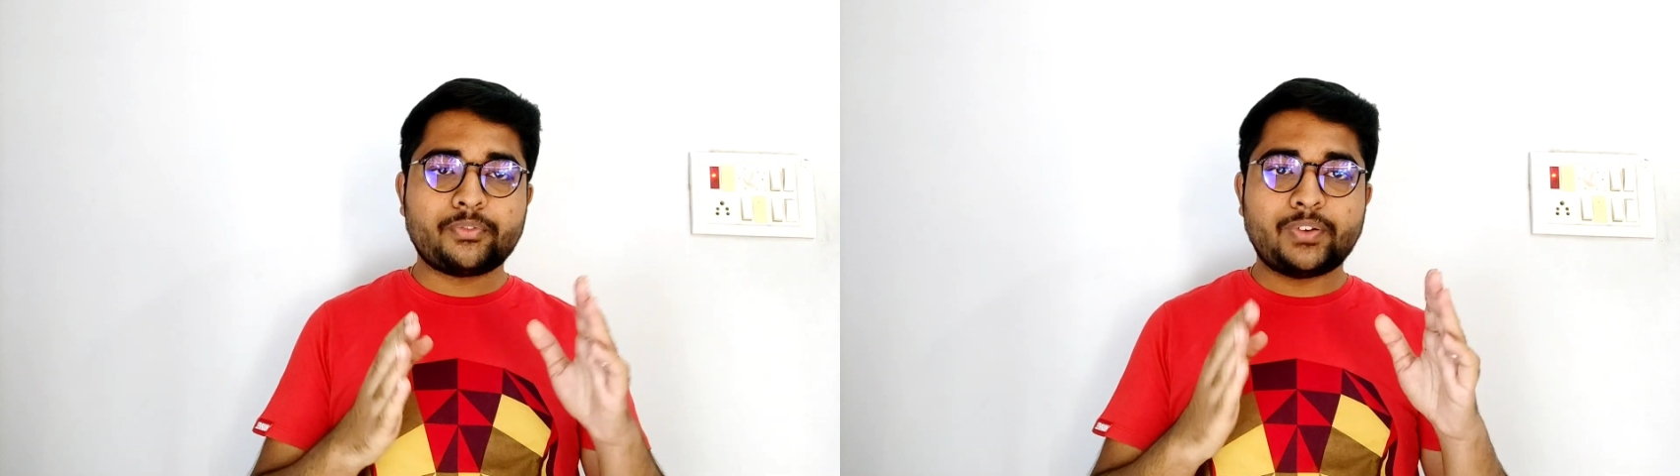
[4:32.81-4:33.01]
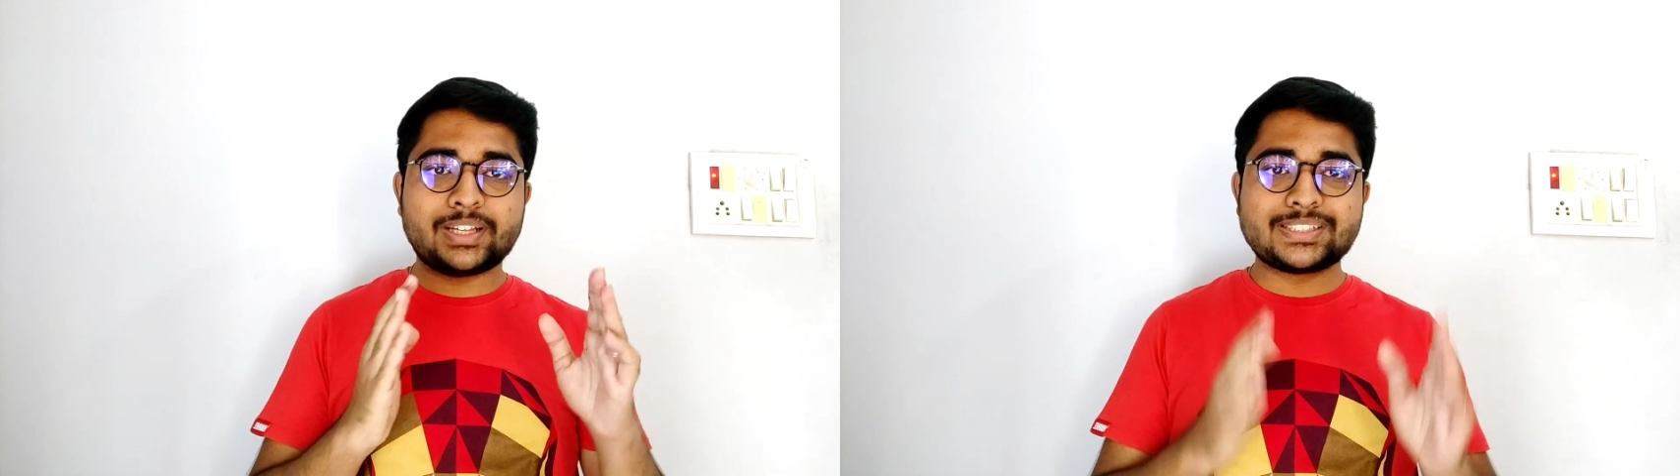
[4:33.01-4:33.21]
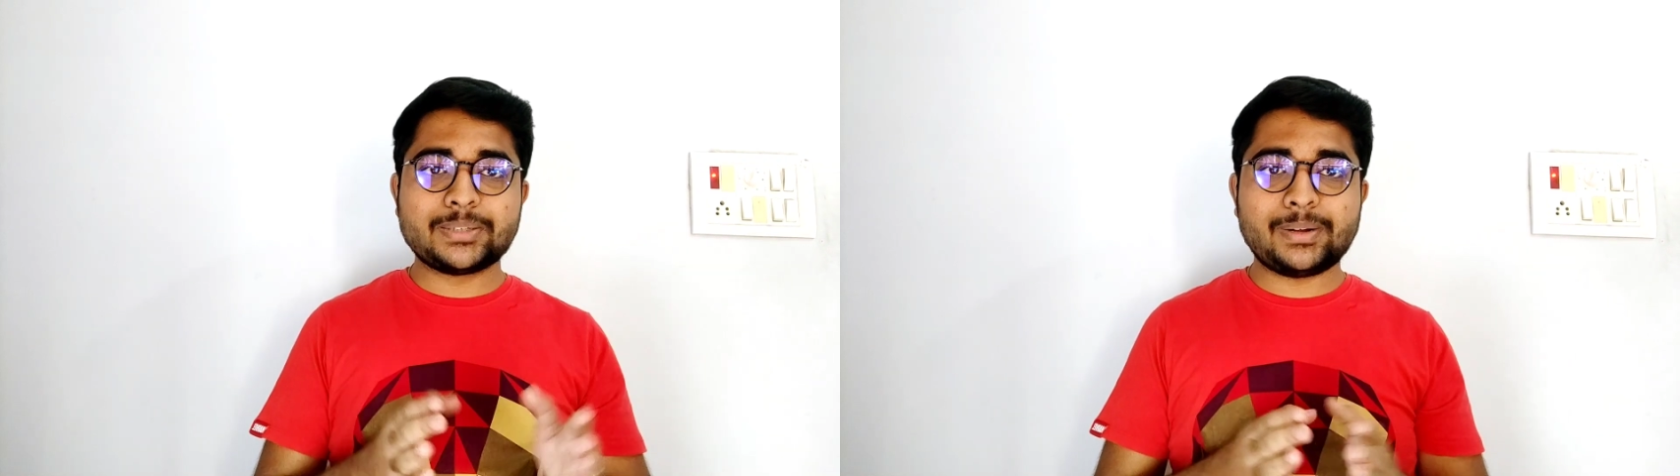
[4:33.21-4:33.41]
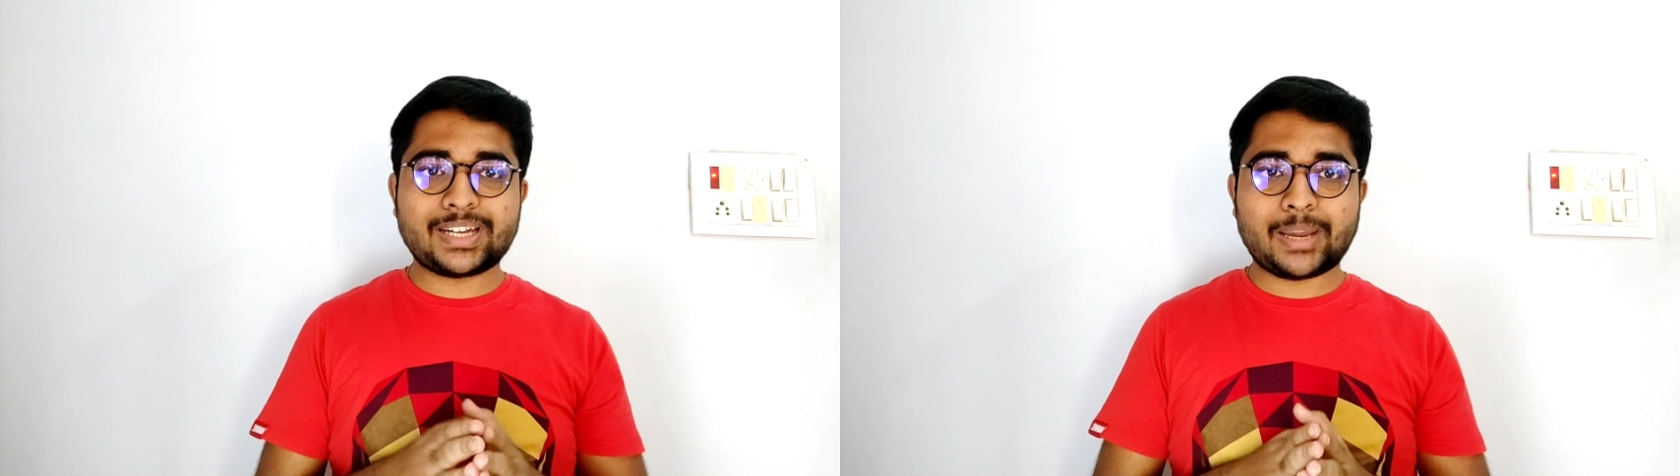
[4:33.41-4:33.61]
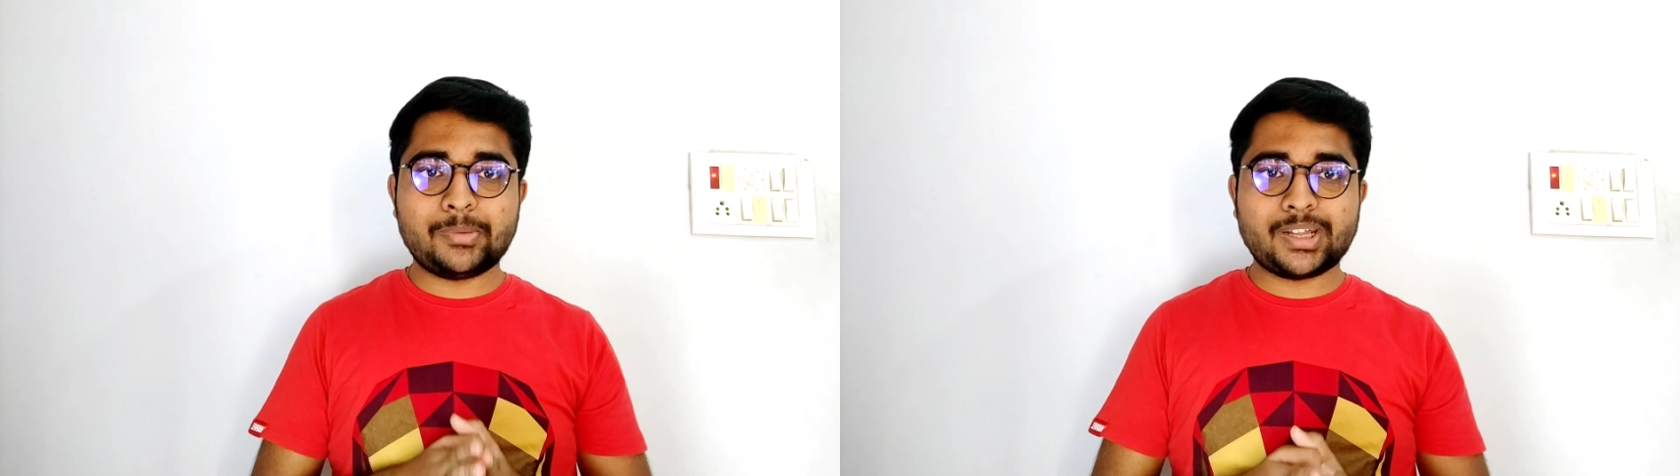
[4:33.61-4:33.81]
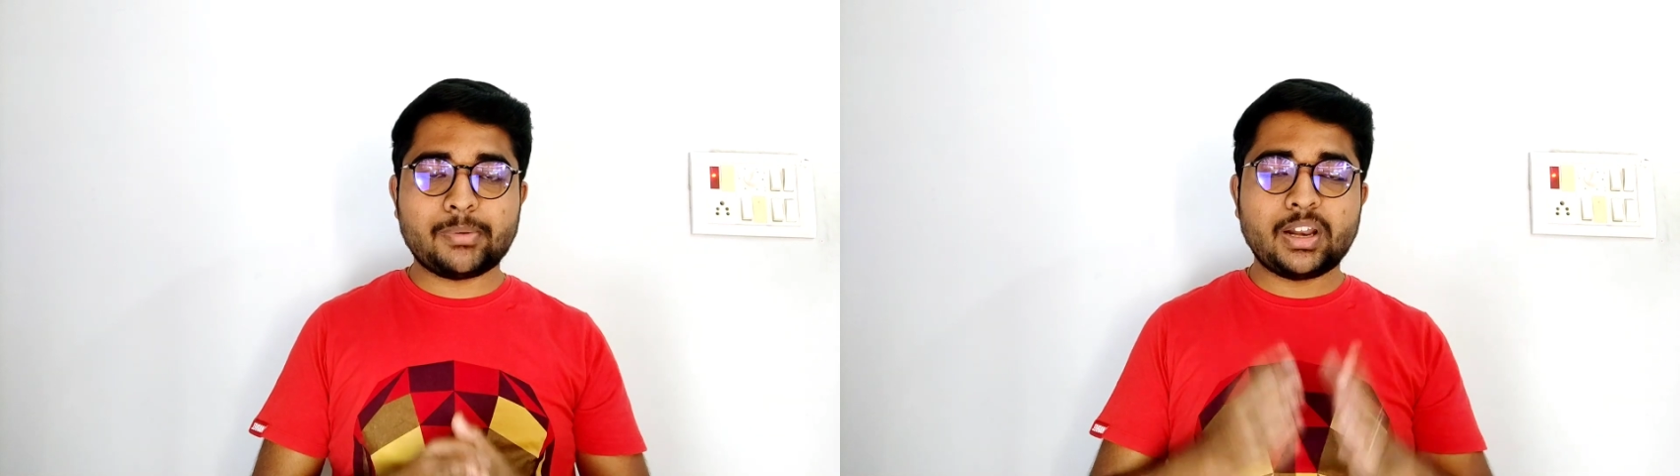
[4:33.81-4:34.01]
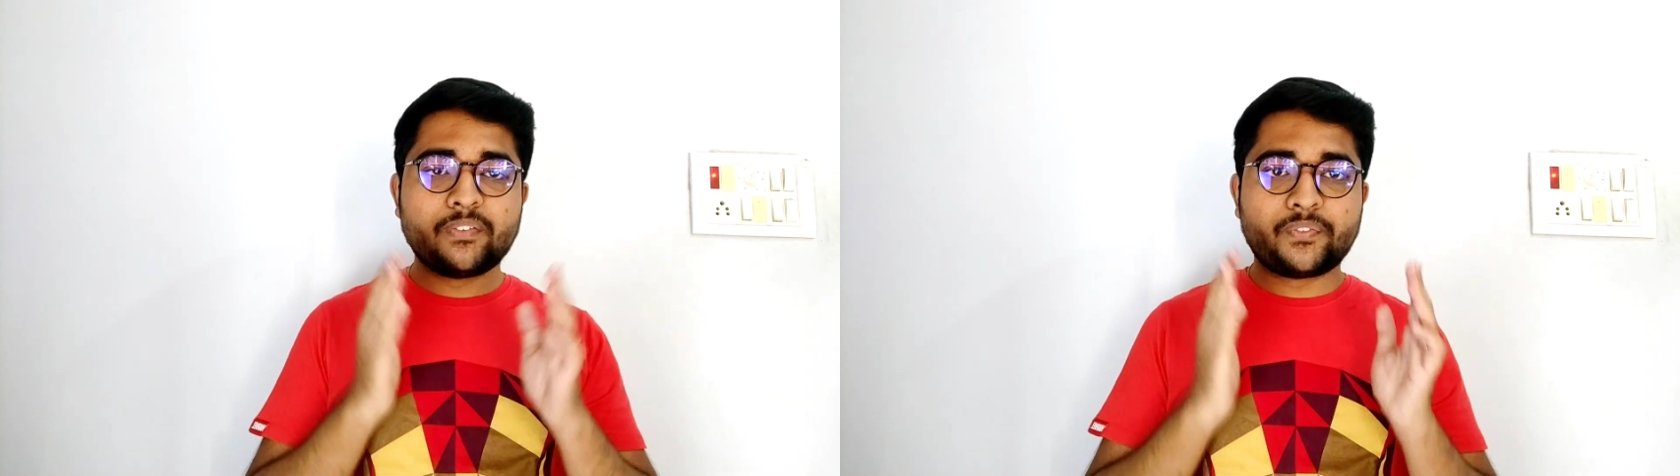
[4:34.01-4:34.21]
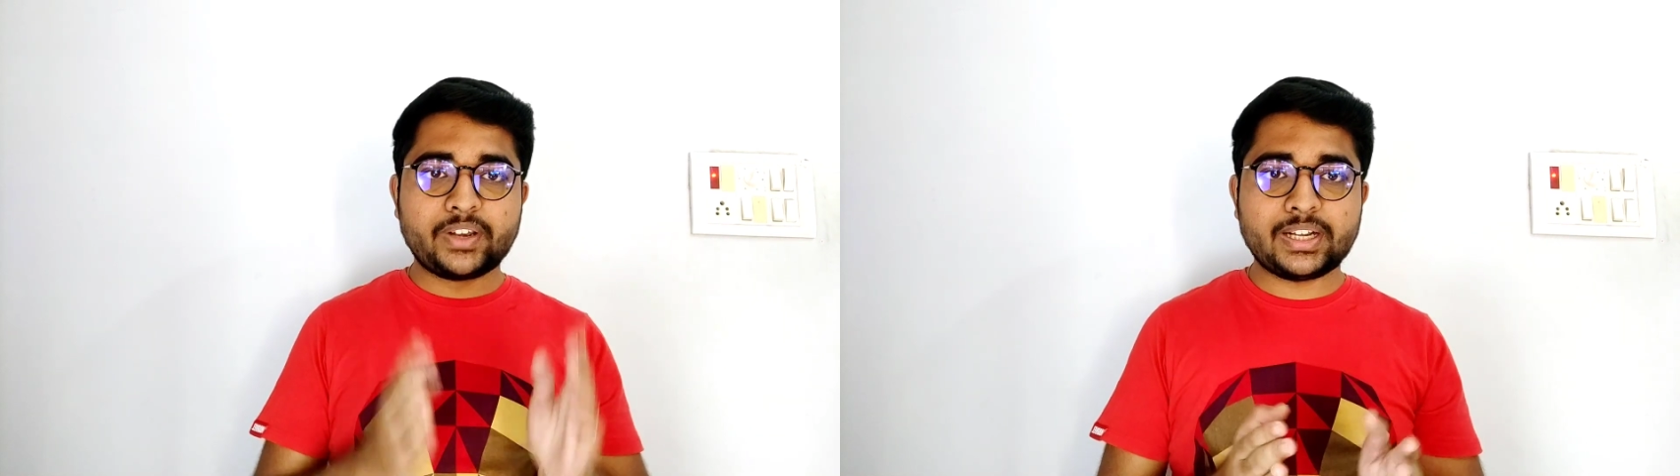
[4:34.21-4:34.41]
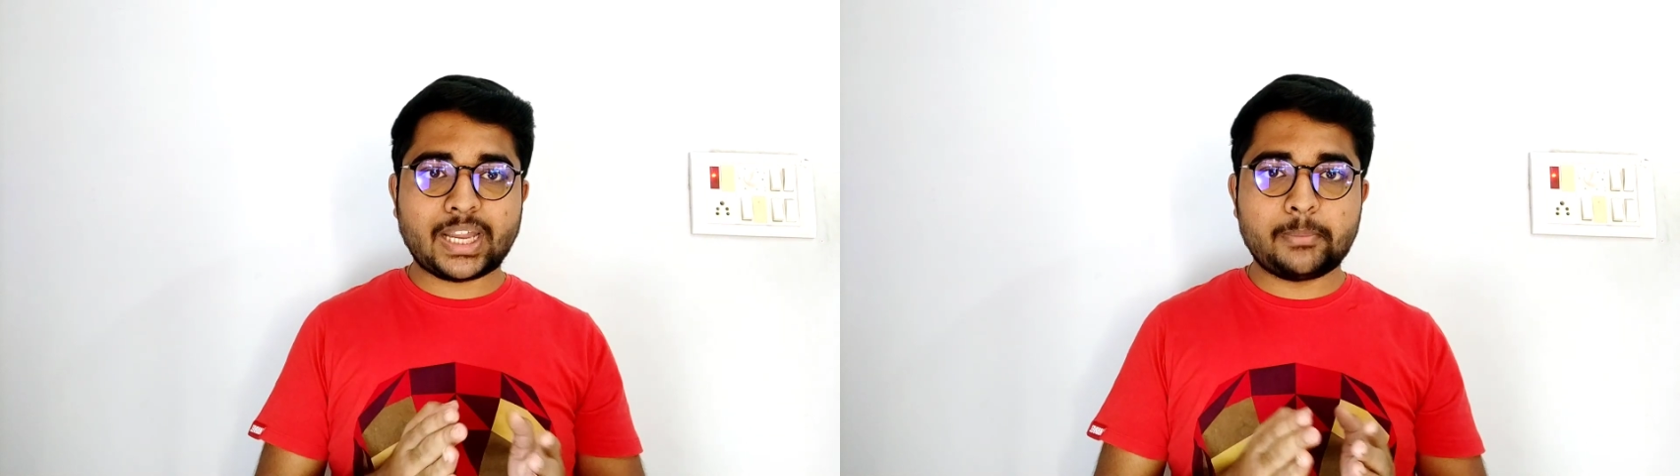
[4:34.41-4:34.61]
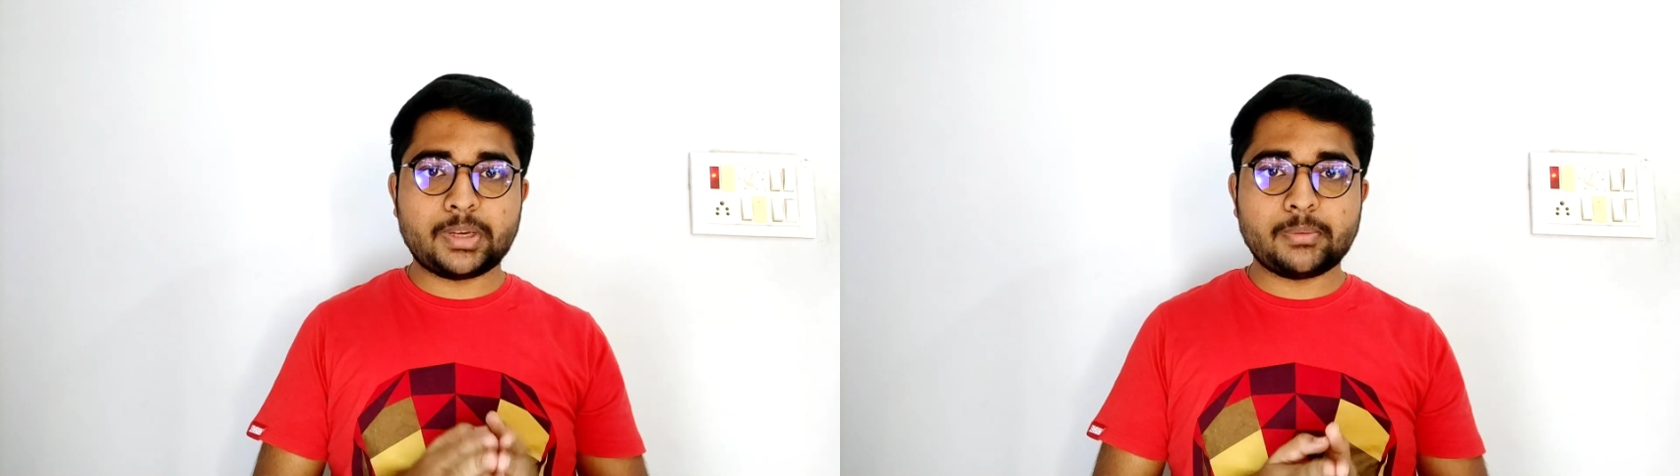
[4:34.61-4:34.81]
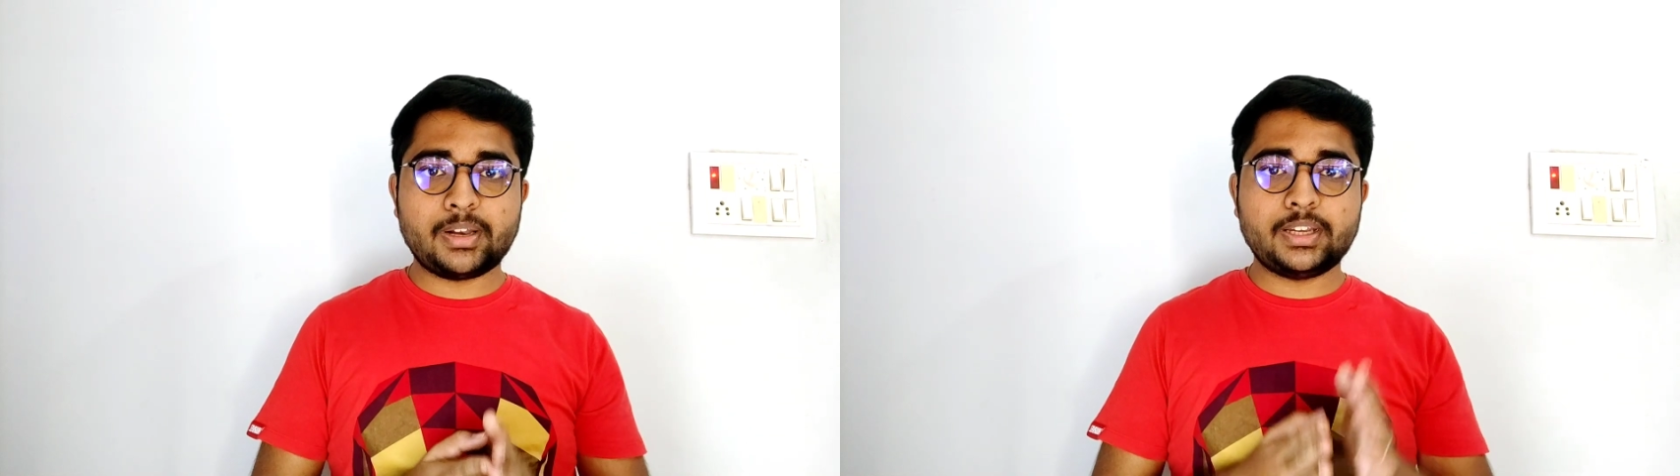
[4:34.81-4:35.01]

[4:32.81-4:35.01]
flexible timetable, a free timetable.